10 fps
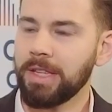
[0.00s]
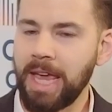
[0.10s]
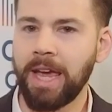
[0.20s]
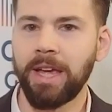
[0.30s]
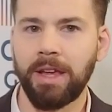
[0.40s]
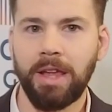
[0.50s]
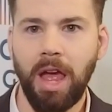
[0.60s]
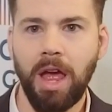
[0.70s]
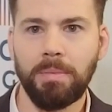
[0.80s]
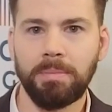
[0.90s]
Yeah.
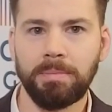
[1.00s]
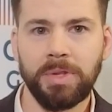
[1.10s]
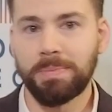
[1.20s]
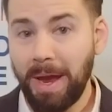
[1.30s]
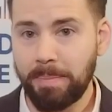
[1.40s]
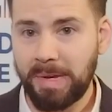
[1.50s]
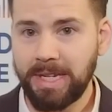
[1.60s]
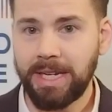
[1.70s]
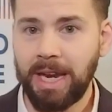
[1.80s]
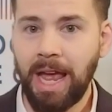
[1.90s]
It's my
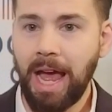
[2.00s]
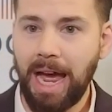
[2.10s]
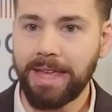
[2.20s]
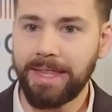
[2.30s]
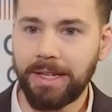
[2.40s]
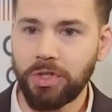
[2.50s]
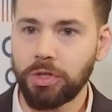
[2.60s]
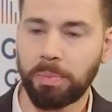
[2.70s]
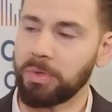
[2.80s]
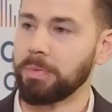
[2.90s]
opinion. I think it's
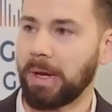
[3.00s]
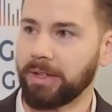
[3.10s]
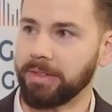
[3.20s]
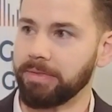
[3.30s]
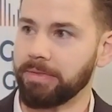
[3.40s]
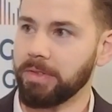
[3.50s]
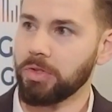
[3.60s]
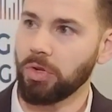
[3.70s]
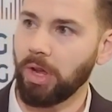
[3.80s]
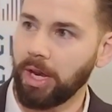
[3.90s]
the perspective.
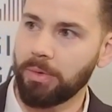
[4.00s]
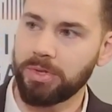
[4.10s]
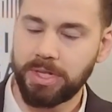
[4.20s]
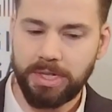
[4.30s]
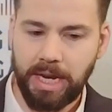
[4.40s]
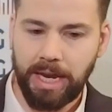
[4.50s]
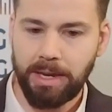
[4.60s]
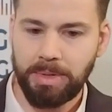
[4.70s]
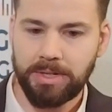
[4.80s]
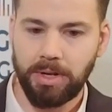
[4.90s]
So like I was listening to
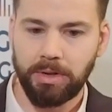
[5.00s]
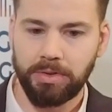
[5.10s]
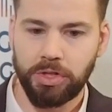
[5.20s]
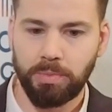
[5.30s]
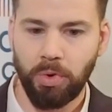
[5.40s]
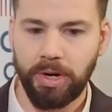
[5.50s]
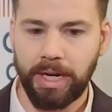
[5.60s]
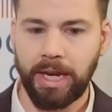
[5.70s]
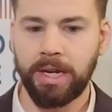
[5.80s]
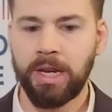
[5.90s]
Amy talk this
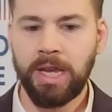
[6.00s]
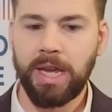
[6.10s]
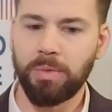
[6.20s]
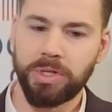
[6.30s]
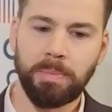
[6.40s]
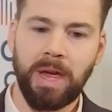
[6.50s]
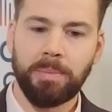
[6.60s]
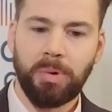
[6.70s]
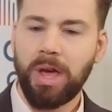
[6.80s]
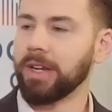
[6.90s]
morning, and it was about
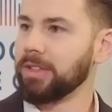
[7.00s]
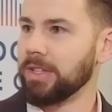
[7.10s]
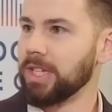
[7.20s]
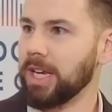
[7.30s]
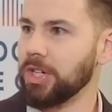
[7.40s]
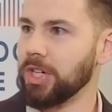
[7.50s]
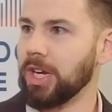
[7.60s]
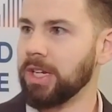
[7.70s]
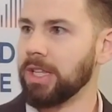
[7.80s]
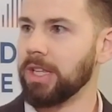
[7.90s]

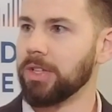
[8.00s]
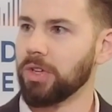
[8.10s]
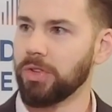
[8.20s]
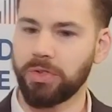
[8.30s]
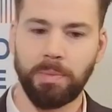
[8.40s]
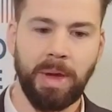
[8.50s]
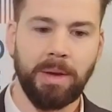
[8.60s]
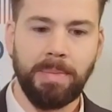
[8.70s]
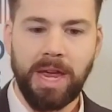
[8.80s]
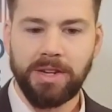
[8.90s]
productization, and it's also
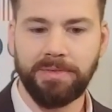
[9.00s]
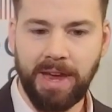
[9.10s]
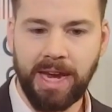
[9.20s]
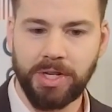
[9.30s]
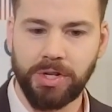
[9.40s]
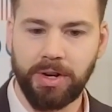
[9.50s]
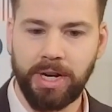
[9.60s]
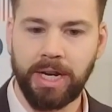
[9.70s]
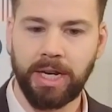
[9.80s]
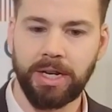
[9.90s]
about
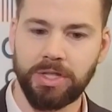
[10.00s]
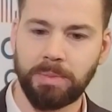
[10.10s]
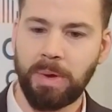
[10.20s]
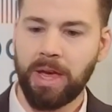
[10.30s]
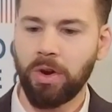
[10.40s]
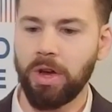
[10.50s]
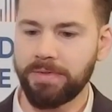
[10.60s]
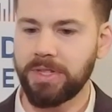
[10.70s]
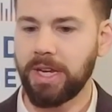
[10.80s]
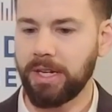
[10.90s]
manufacturing, and it's about
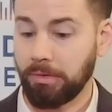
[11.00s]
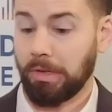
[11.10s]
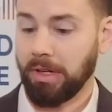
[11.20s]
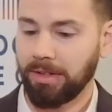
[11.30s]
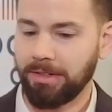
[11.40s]
offsite. And it's like